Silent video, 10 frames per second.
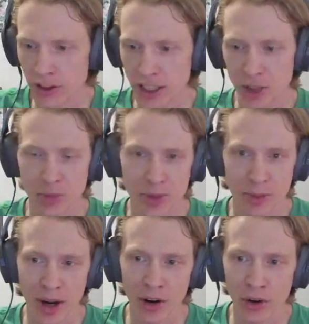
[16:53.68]

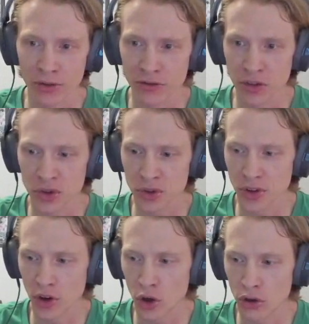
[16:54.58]
Imperil and
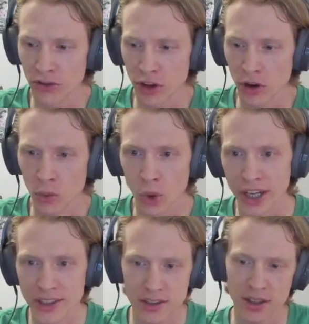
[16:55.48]
Vuln all of the
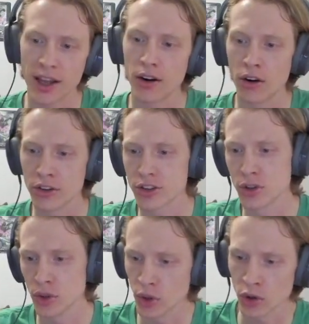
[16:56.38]
whites that are
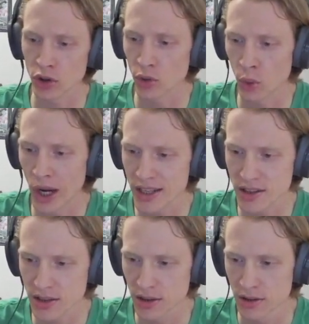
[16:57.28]
to your
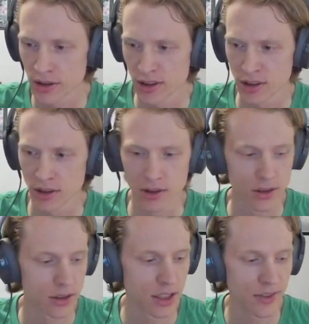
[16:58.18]
west,
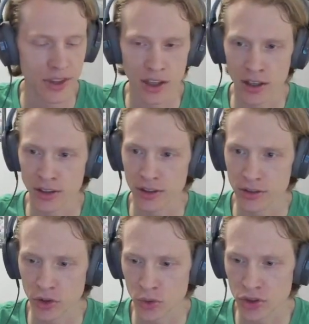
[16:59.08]
and then
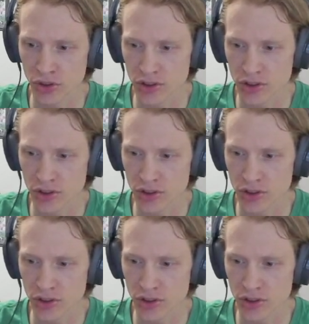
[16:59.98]
use your